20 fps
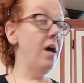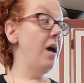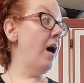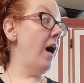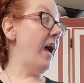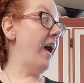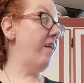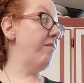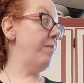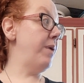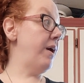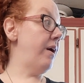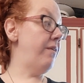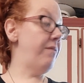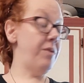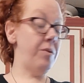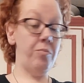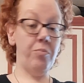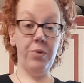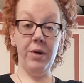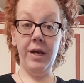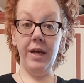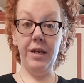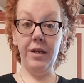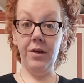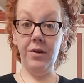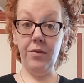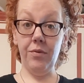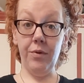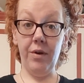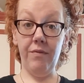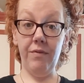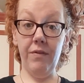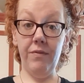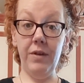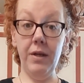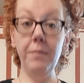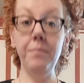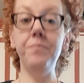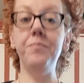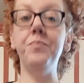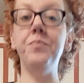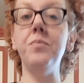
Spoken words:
I have my oven preheated to 350.